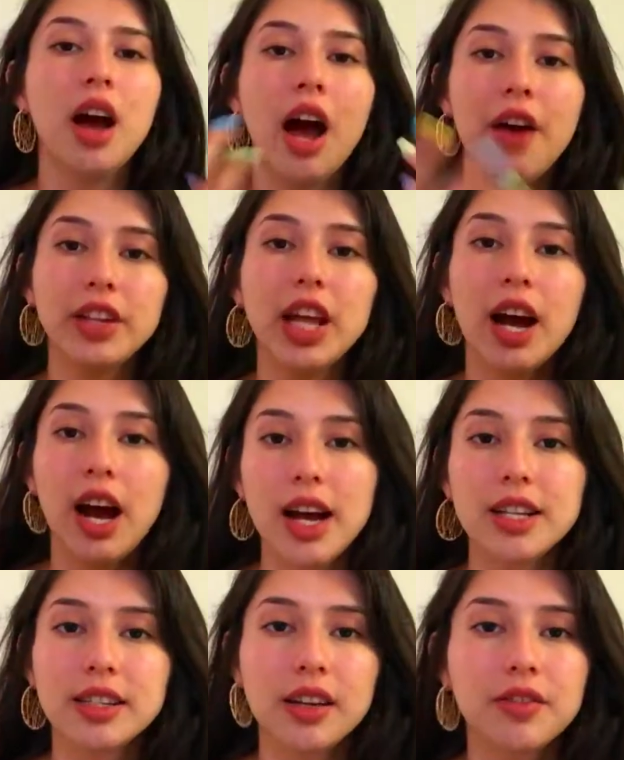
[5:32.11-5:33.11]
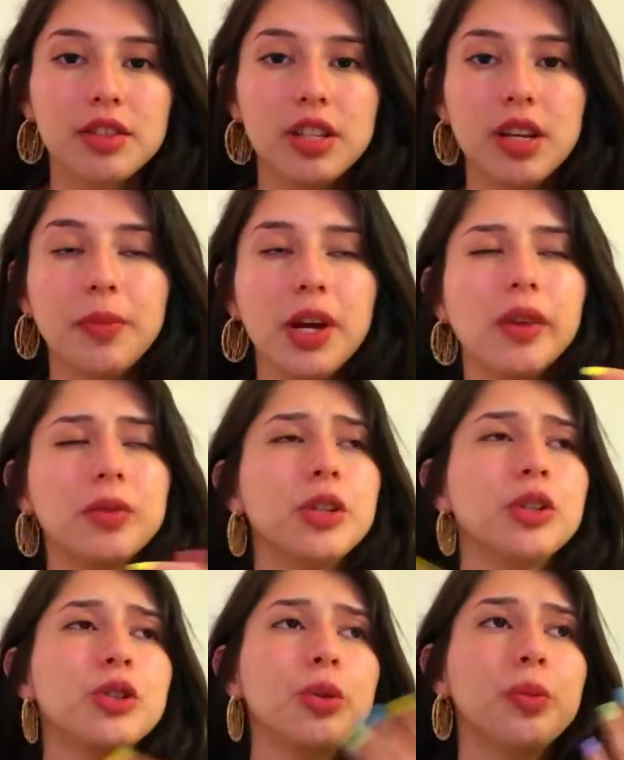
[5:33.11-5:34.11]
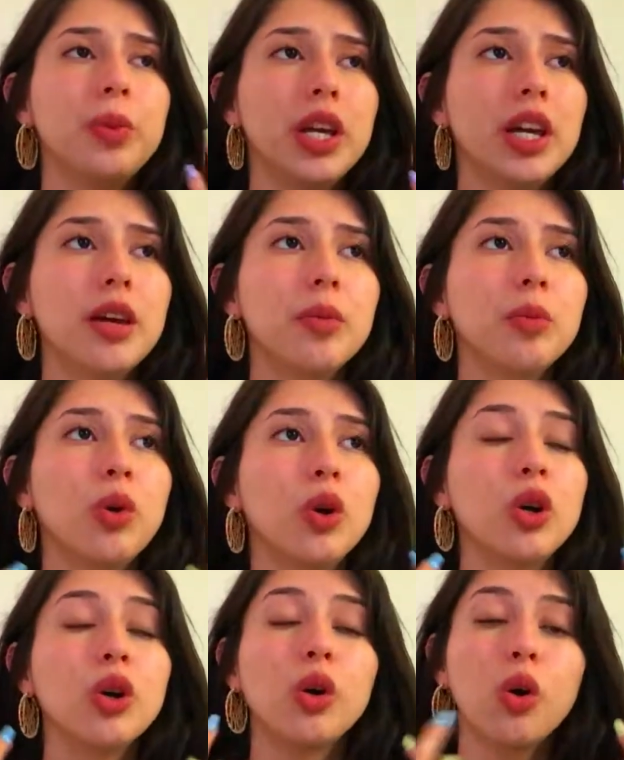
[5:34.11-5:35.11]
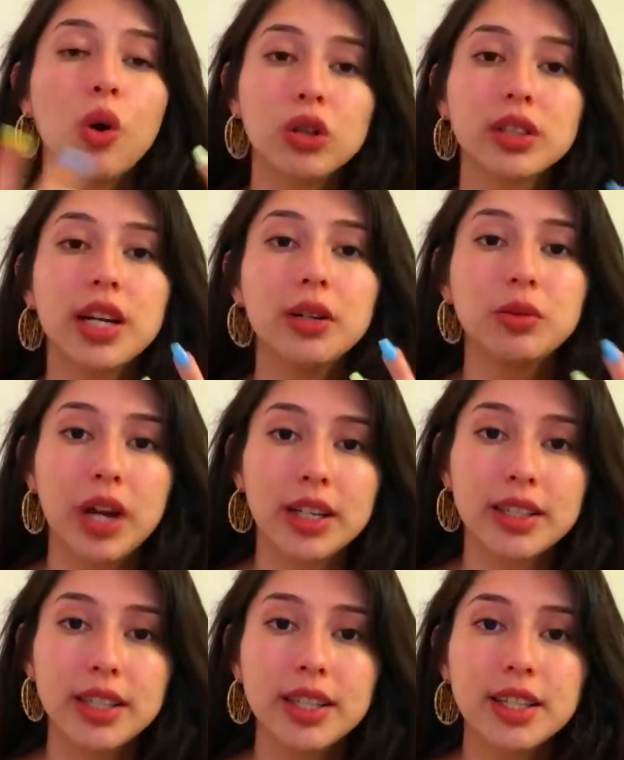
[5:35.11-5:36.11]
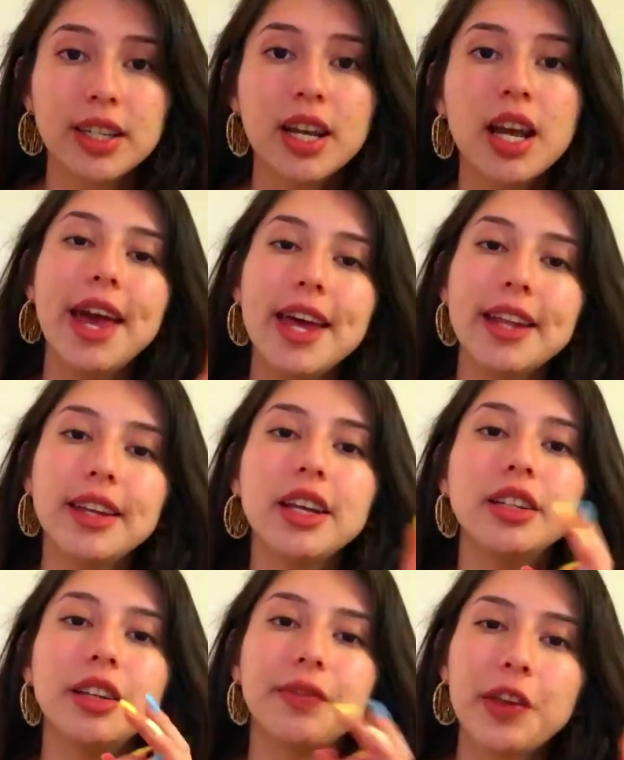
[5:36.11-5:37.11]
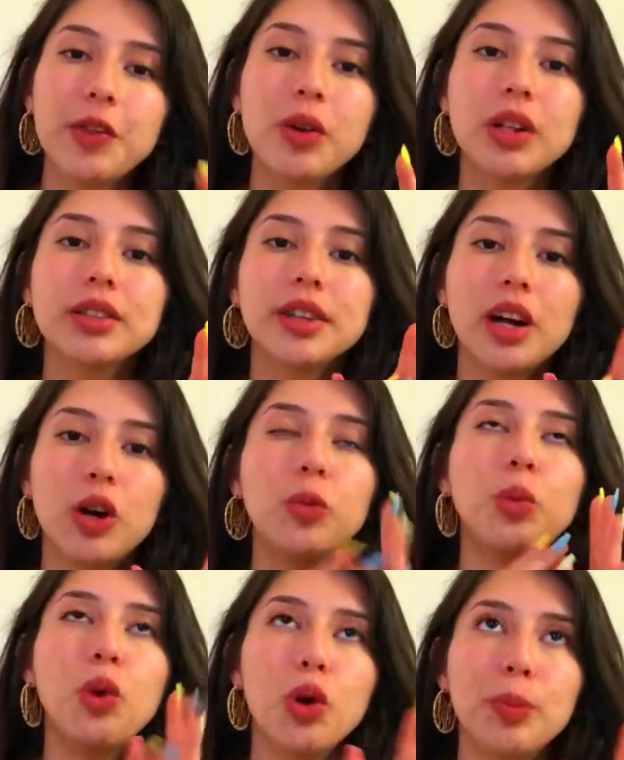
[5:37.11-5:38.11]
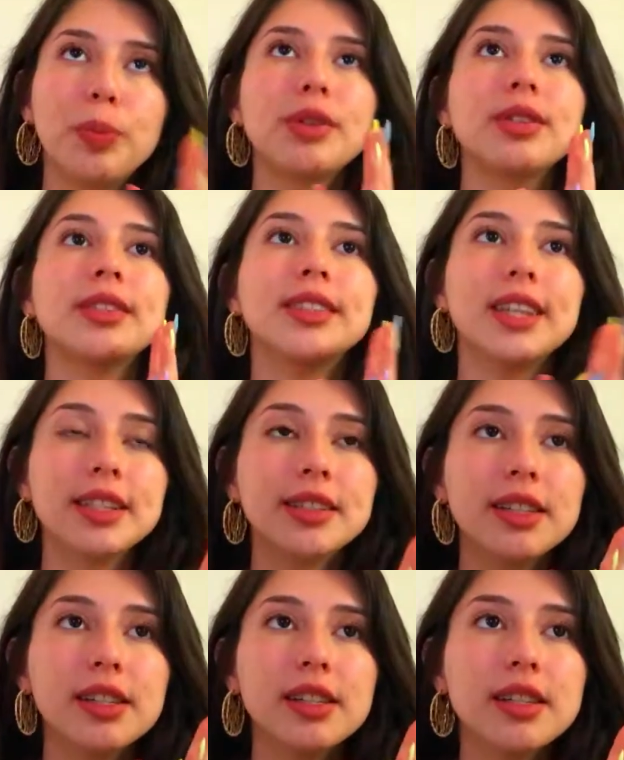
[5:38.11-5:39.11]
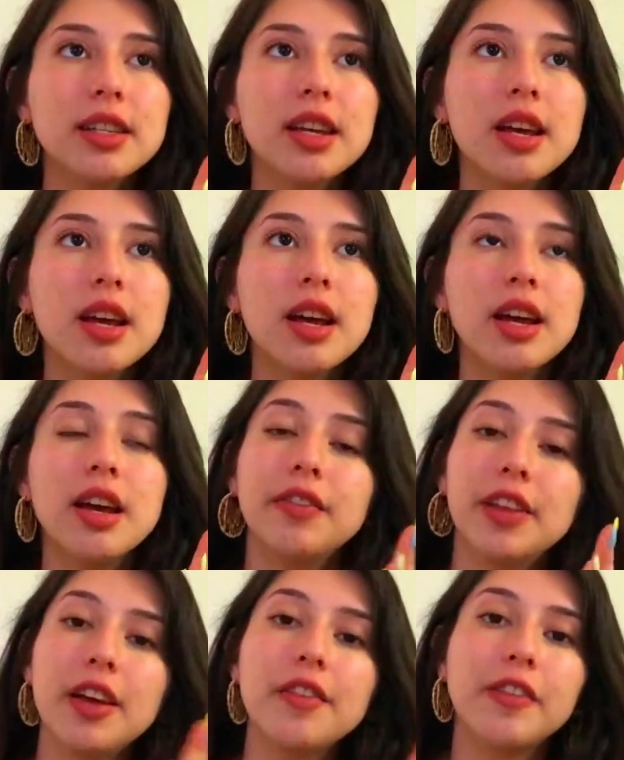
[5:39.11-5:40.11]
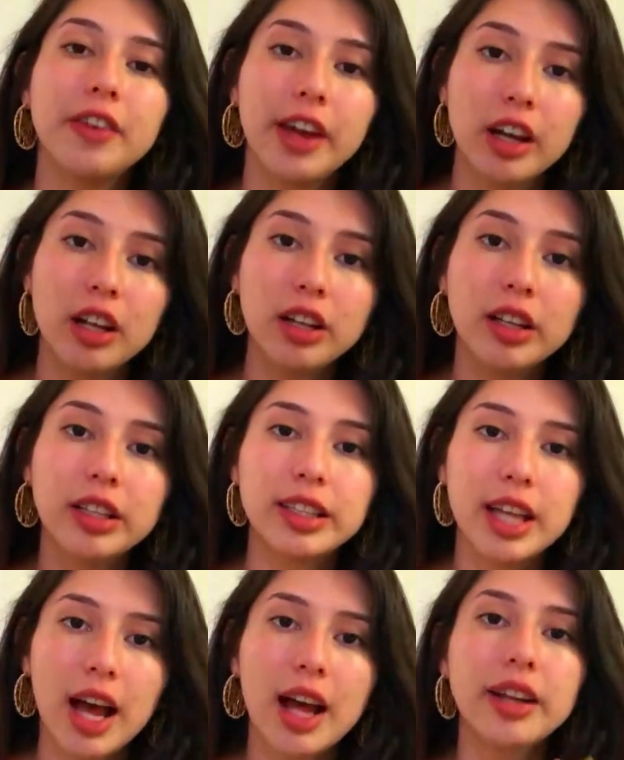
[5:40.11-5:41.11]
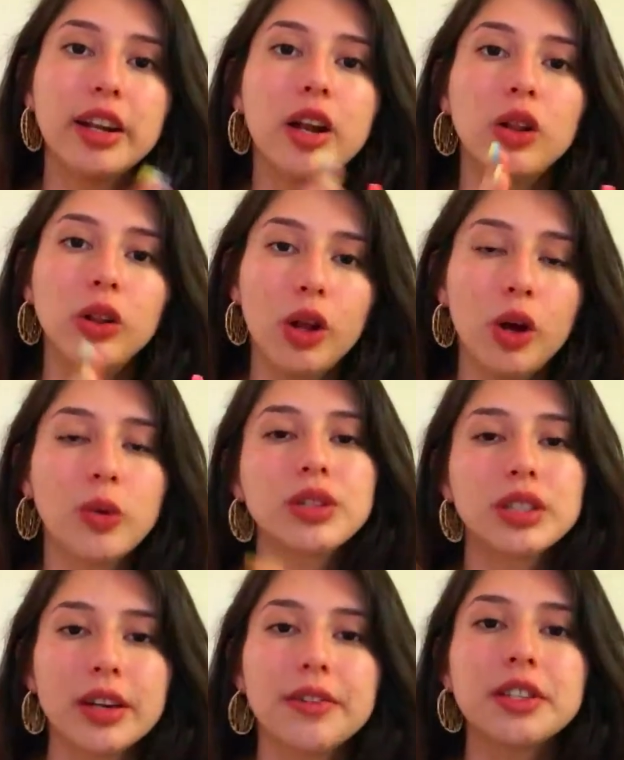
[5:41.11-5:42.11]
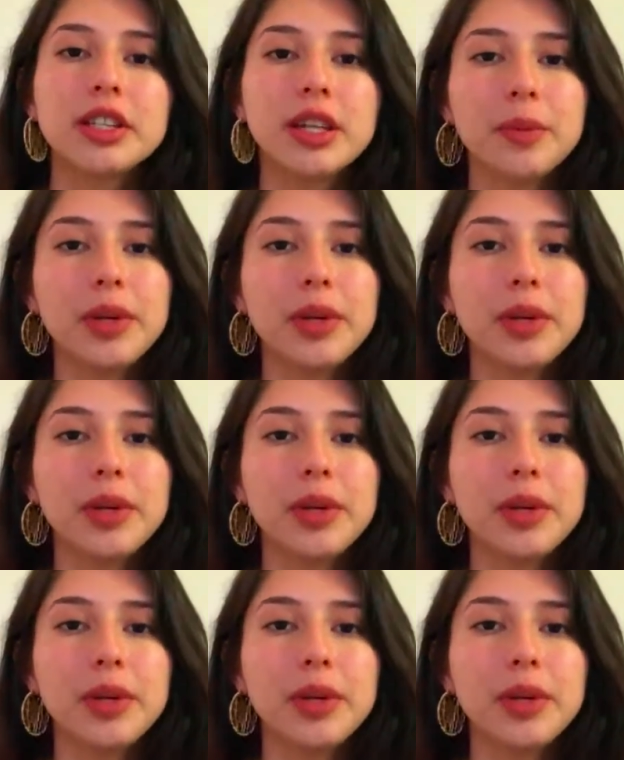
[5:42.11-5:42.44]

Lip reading: Having a high self-esteem helps you to be more goal-directed, and individuals are more persistent if they fail than low self-esteem